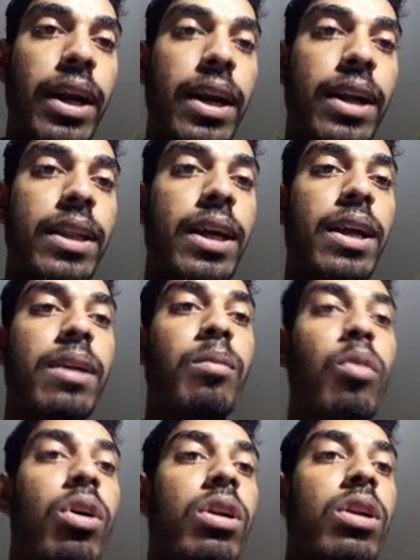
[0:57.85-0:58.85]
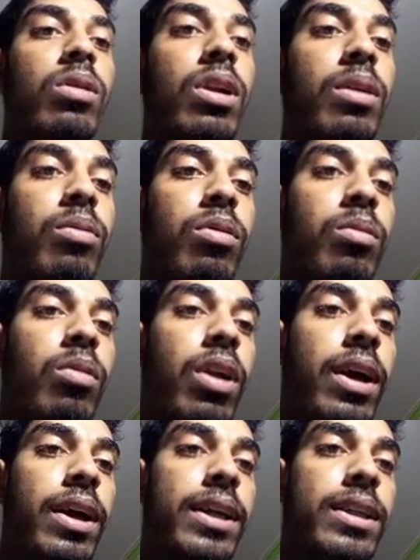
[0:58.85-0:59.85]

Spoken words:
their molecular formula is